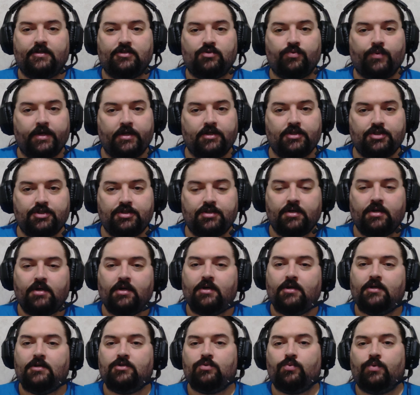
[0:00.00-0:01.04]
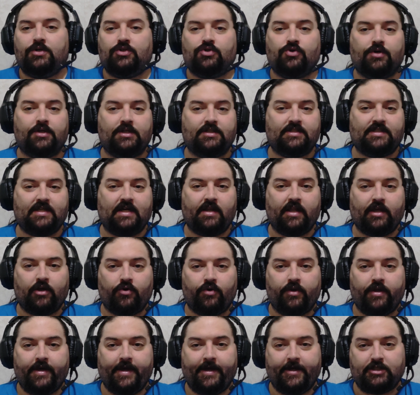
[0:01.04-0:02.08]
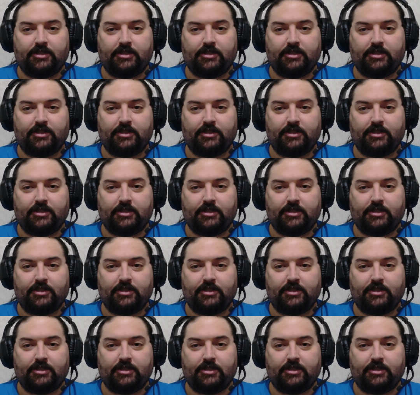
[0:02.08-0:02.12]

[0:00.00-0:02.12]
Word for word: Switch. It's what's going to sound like on an